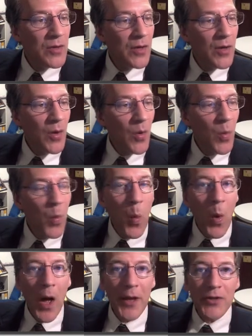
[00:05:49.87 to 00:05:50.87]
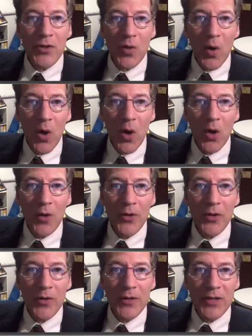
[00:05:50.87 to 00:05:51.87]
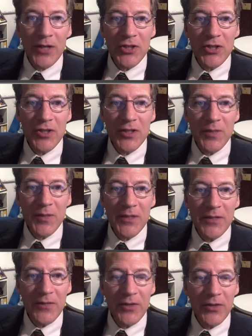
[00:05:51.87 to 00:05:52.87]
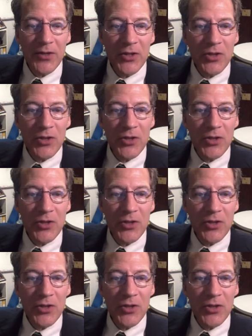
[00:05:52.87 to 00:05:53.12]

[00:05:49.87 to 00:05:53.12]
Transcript: want to call your attention specifically